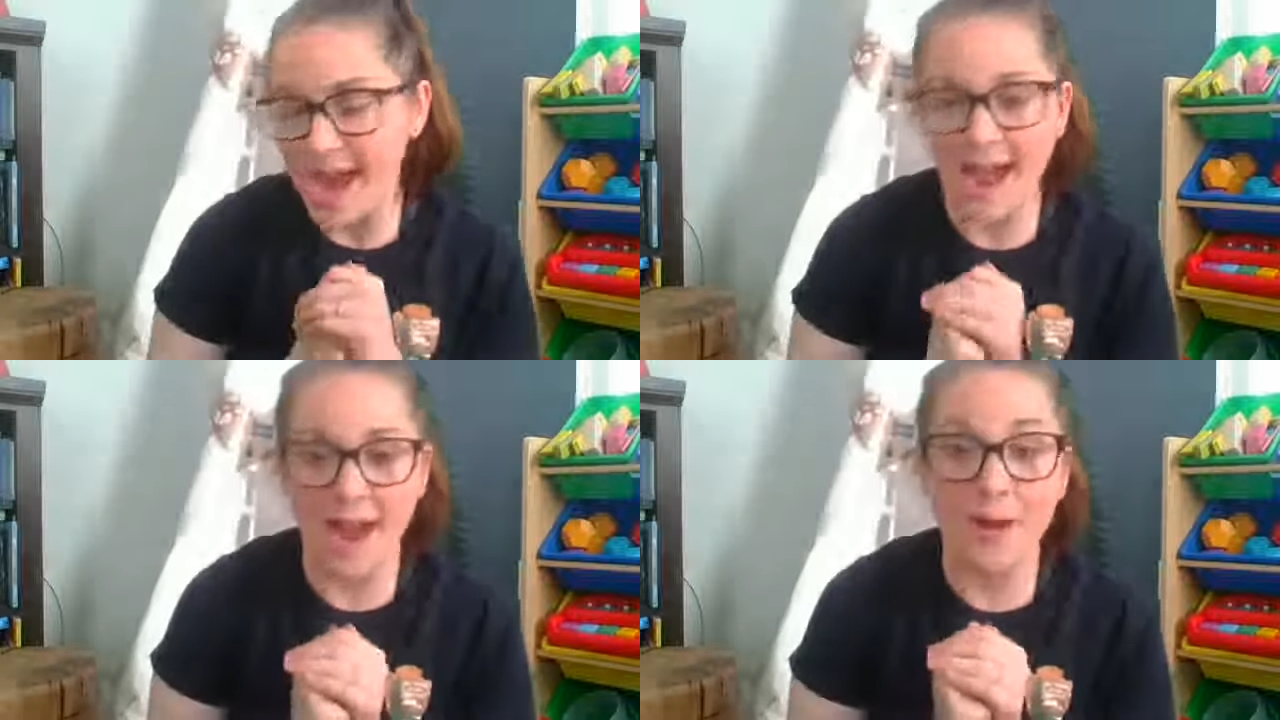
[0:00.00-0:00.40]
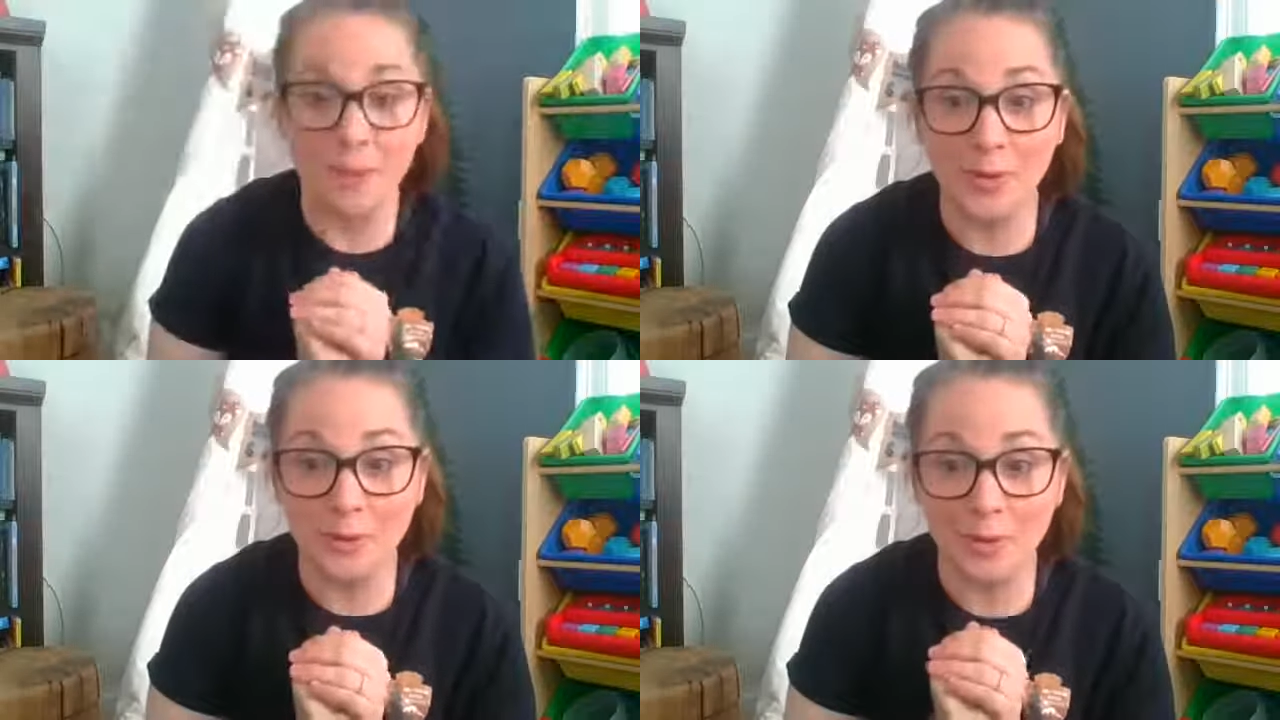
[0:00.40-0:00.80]
I
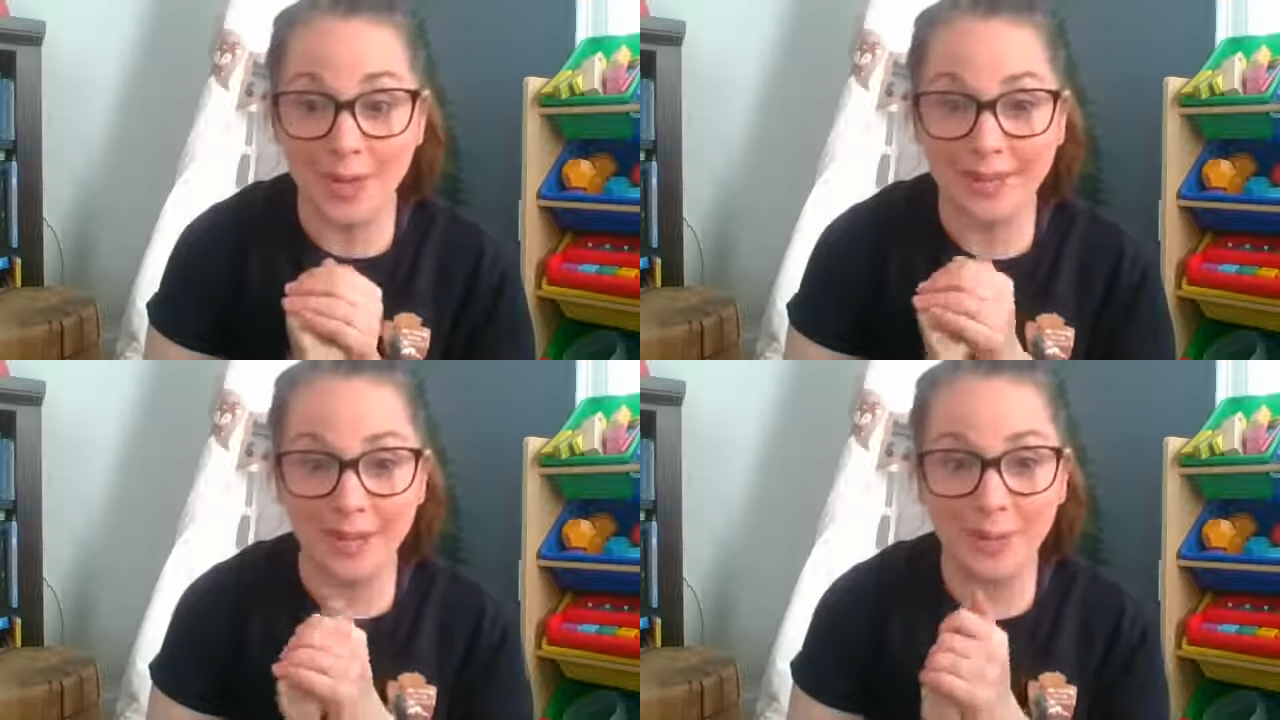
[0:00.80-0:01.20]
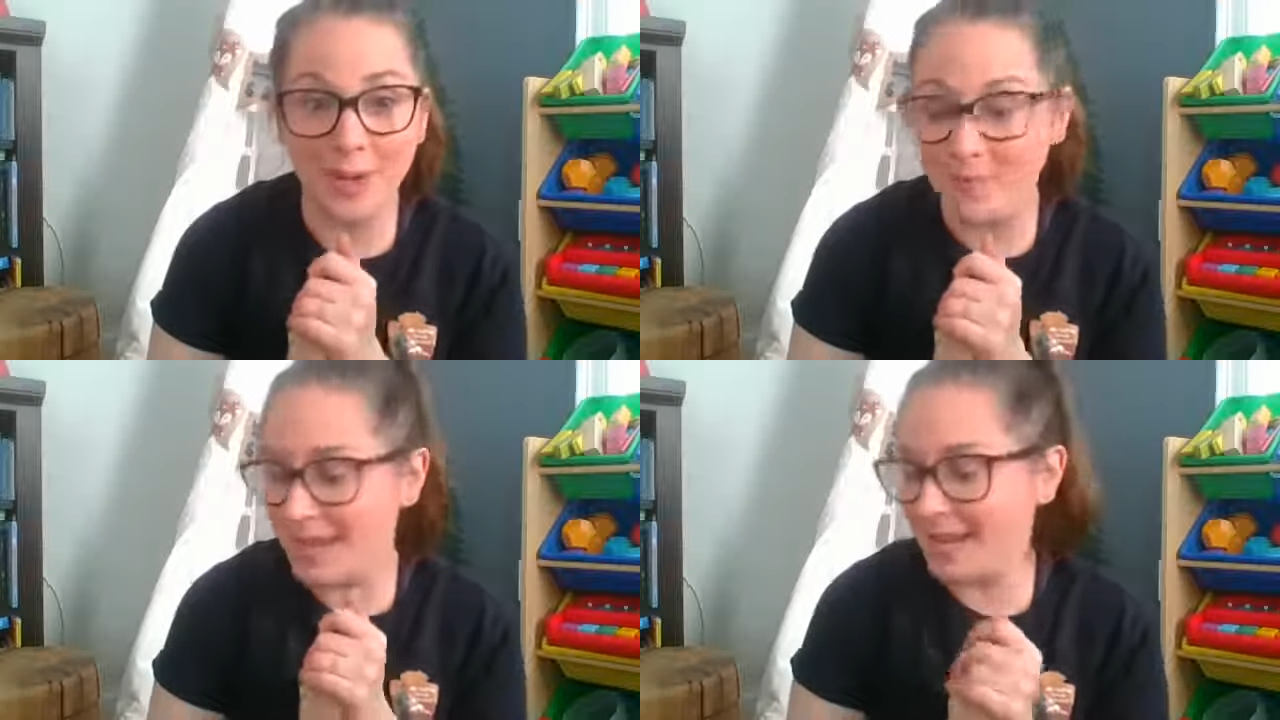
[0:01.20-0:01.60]
hope you enjoyed Little
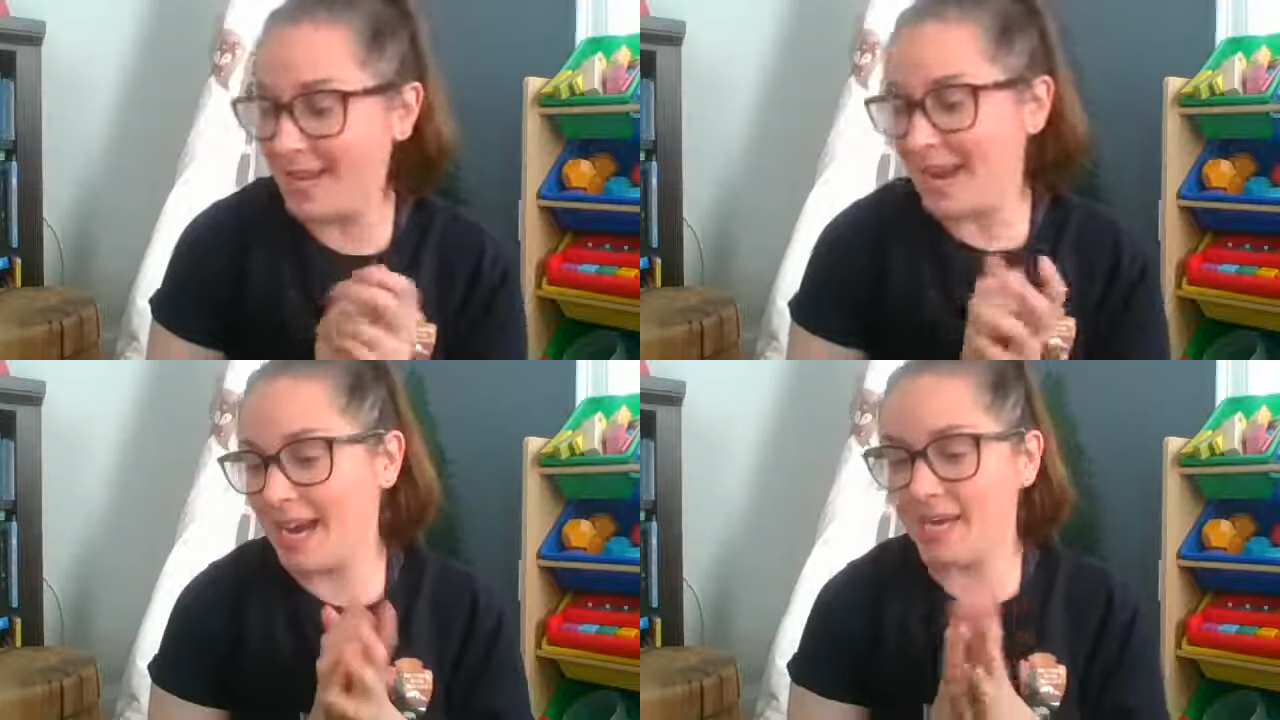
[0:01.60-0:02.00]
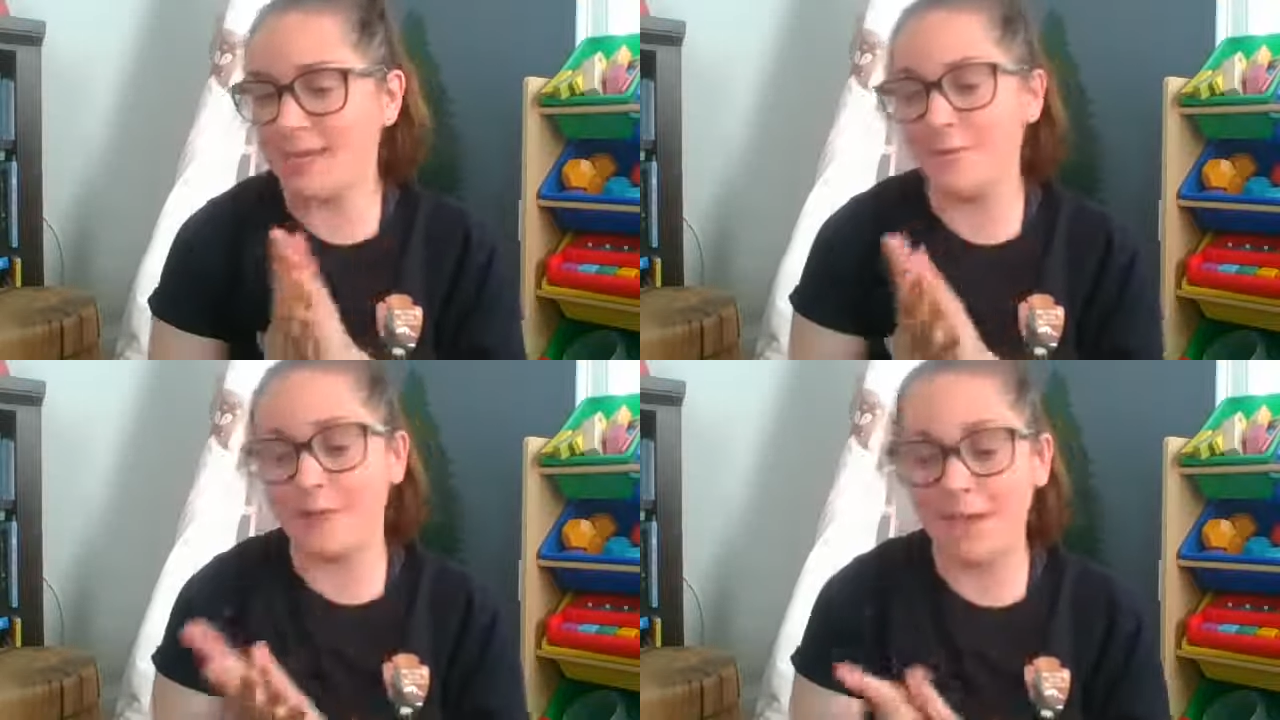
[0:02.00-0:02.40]
Women and
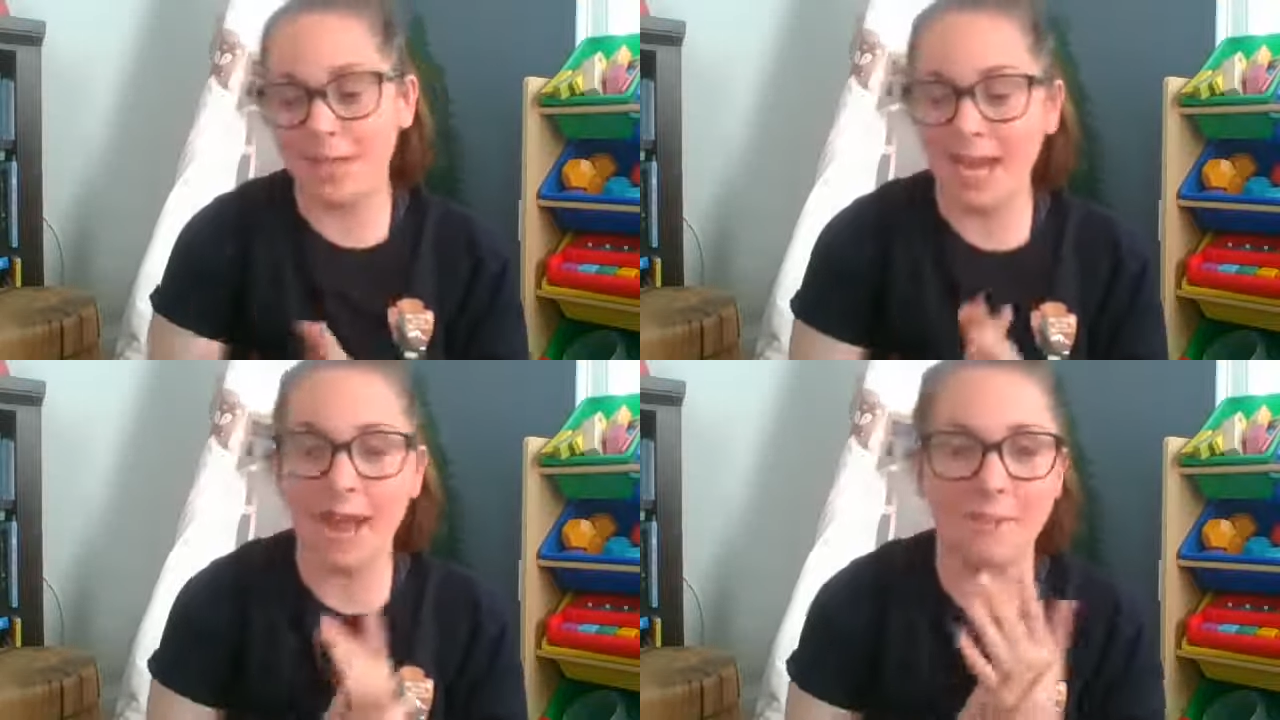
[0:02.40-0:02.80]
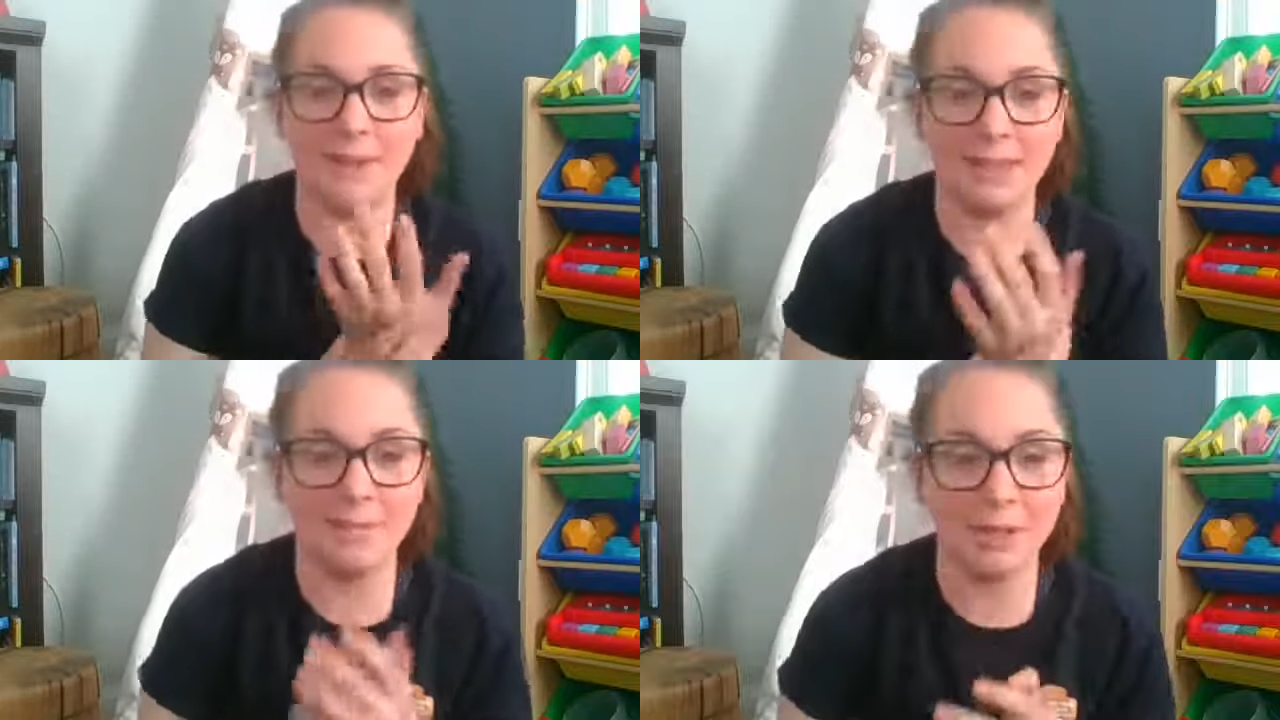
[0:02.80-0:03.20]
A Funny Thing Happened
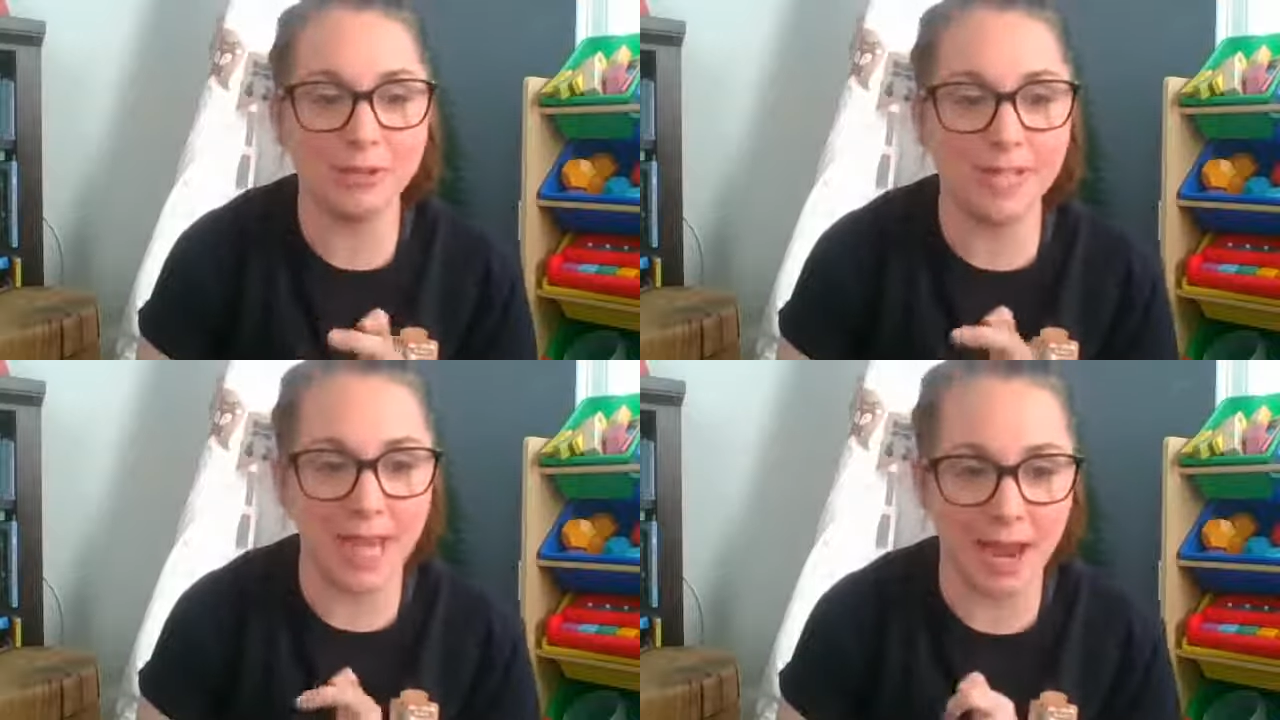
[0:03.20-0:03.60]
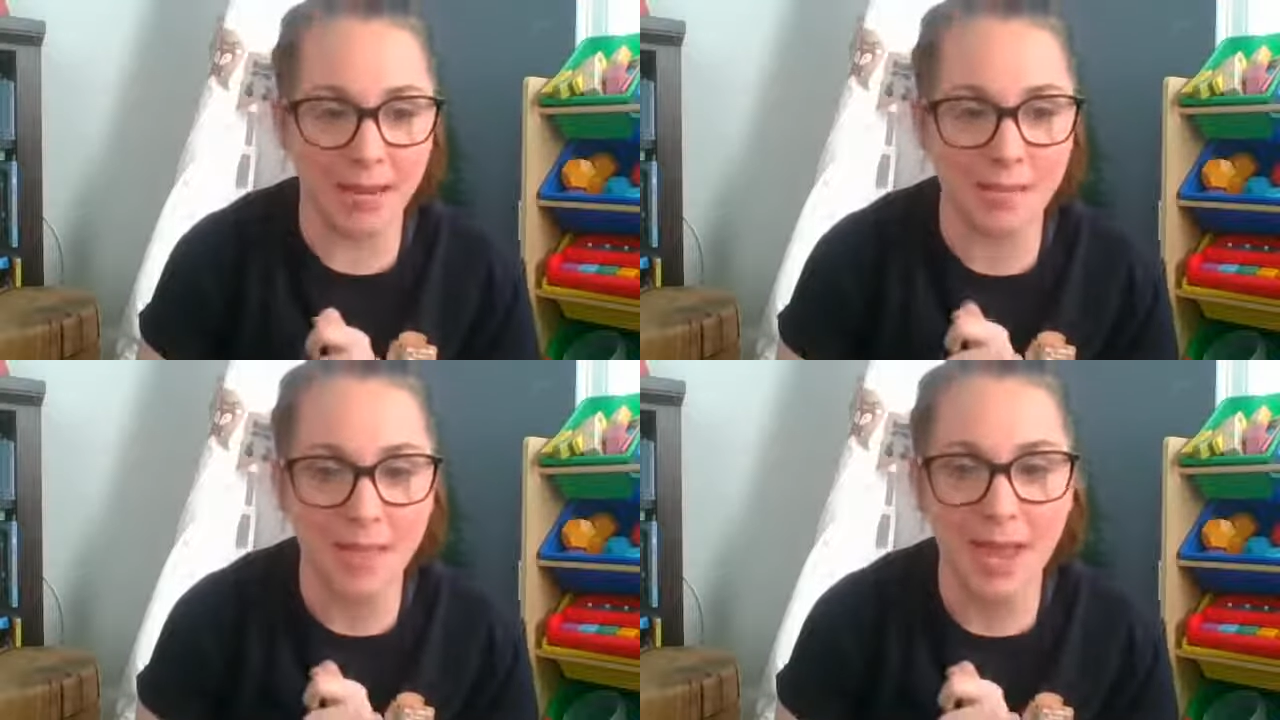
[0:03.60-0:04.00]
at the
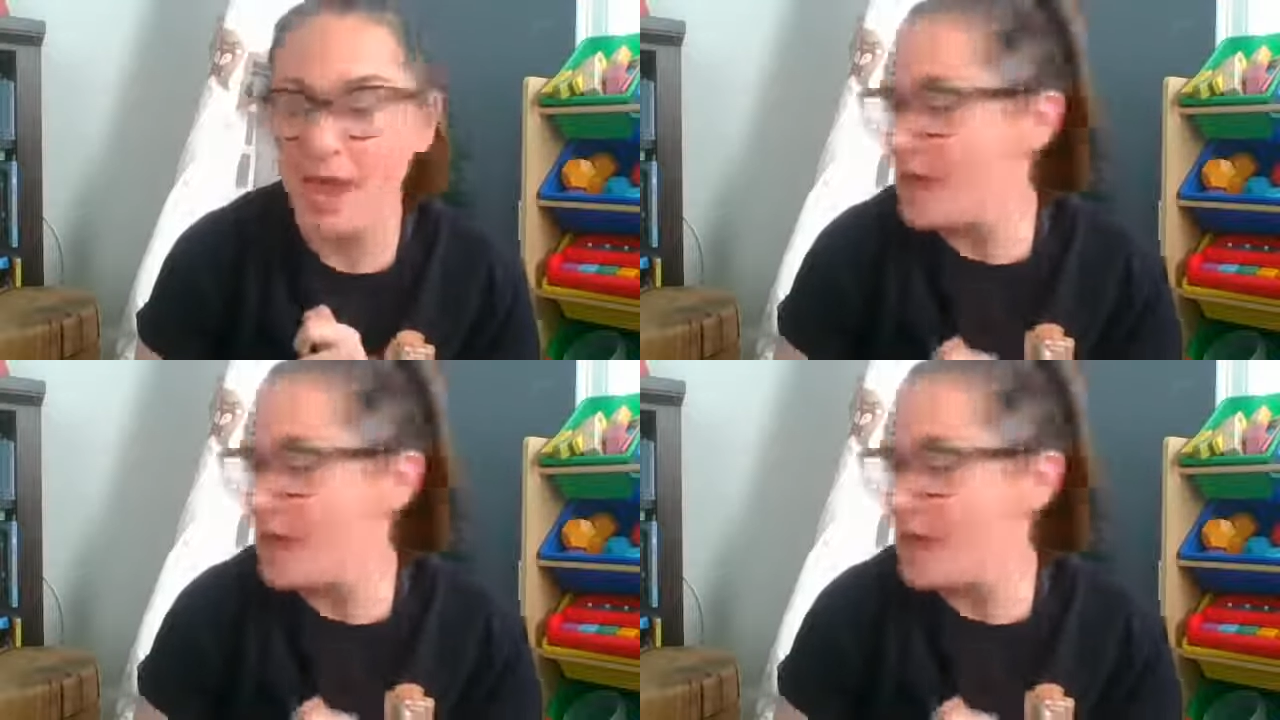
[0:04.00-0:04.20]
Museum.